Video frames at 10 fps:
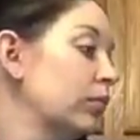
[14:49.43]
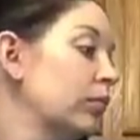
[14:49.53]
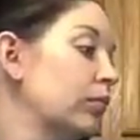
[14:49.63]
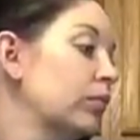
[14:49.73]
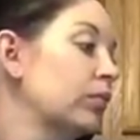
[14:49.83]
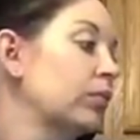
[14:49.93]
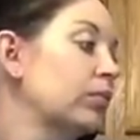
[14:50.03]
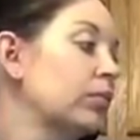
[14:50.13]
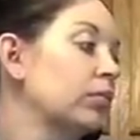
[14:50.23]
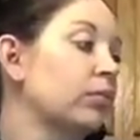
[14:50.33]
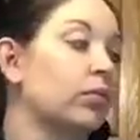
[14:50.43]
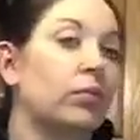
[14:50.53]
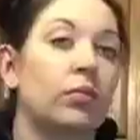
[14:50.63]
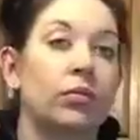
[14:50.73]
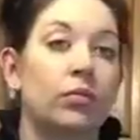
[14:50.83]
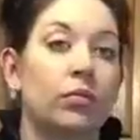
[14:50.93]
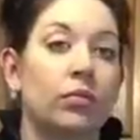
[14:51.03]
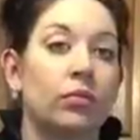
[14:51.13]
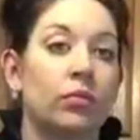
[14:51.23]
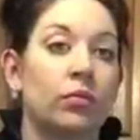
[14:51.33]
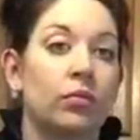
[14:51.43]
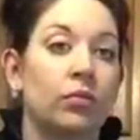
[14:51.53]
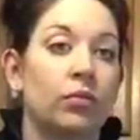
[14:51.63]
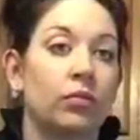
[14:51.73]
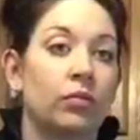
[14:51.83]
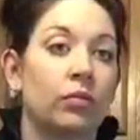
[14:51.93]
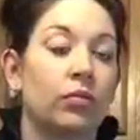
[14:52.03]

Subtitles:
This person isn't speaking.